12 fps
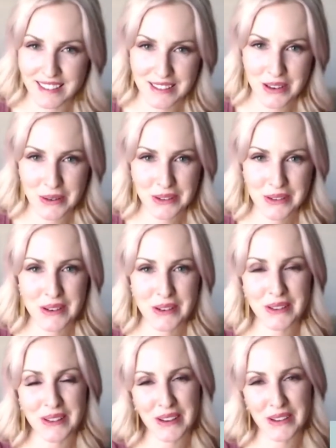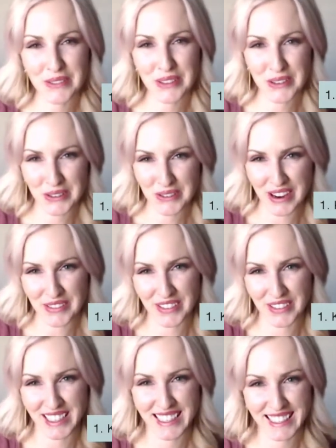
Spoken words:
know the goal of your graphic.